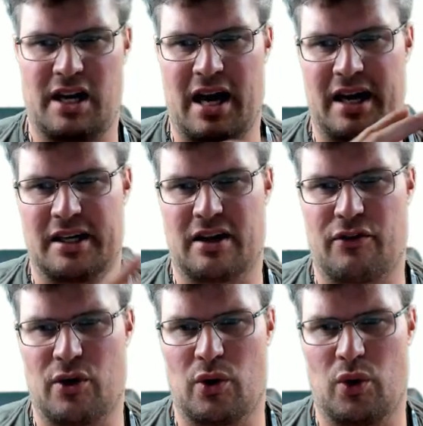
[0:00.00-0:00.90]
and if
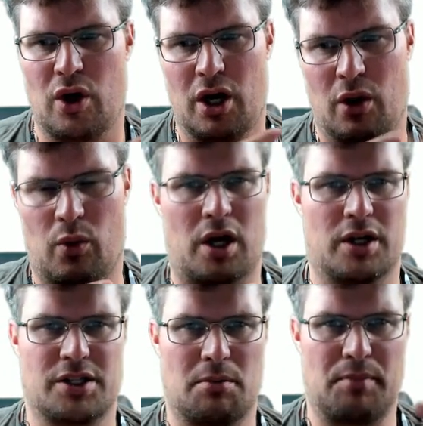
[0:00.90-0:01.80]
you
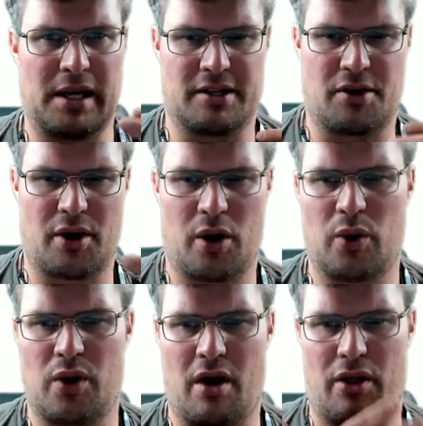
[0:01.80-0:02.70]
want to build your
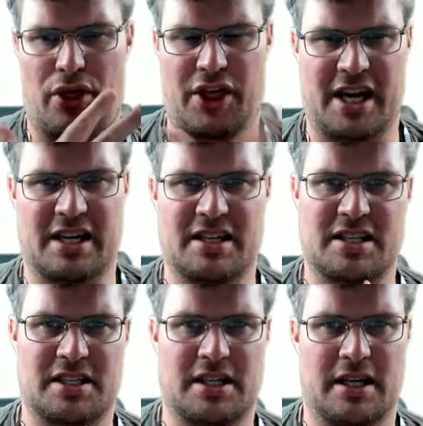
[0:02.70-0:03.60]
own
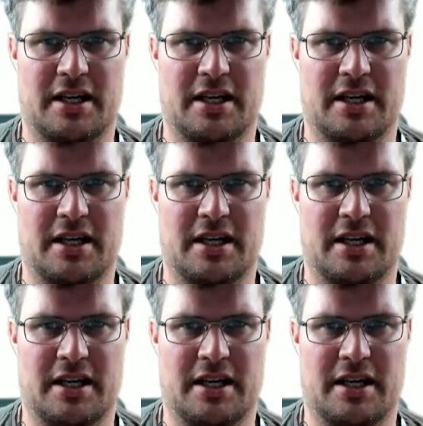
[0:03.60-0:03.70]
things